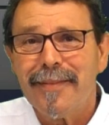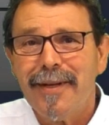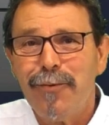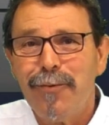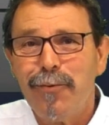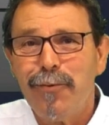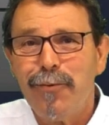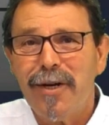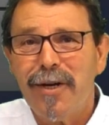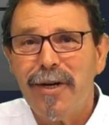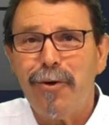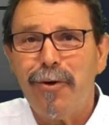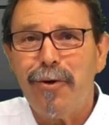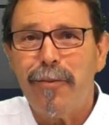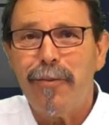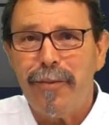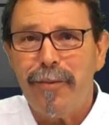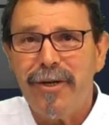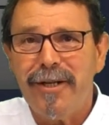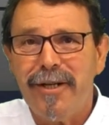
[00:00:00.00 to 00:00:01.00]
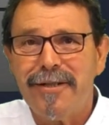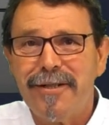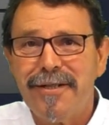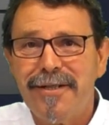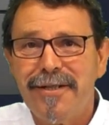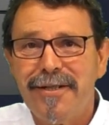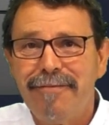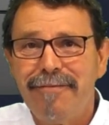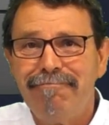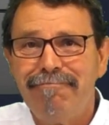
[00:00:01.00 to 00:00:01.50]
in one of our
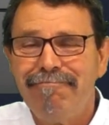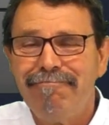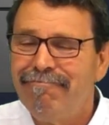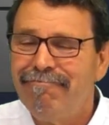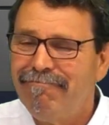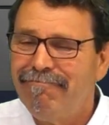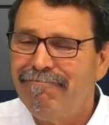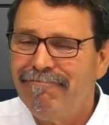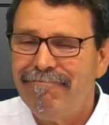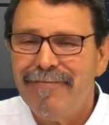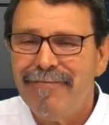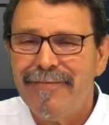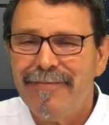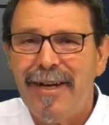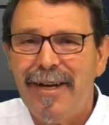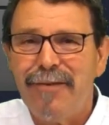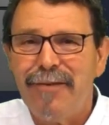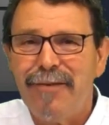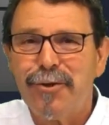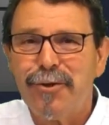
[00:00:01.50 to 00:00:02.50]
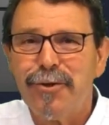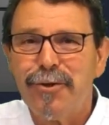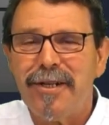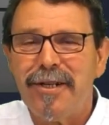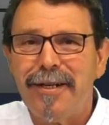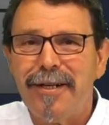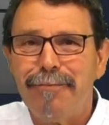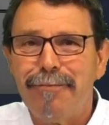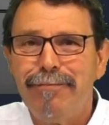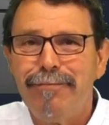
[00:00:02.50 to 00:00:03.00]
webinars. Have a good
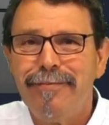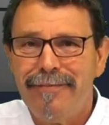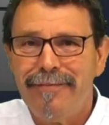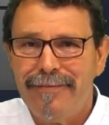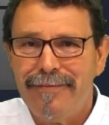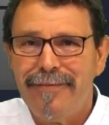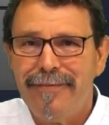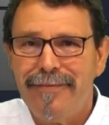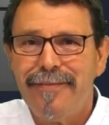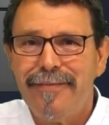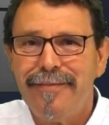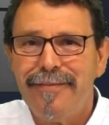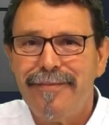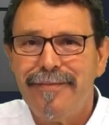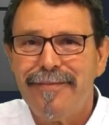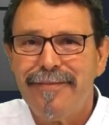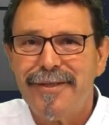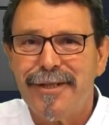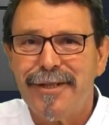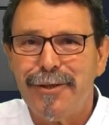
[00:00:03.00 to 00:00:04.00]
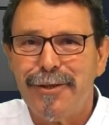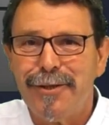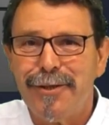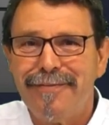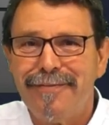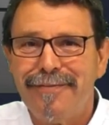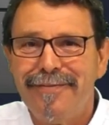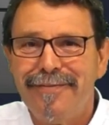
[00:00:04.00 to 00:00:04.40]
time. See you.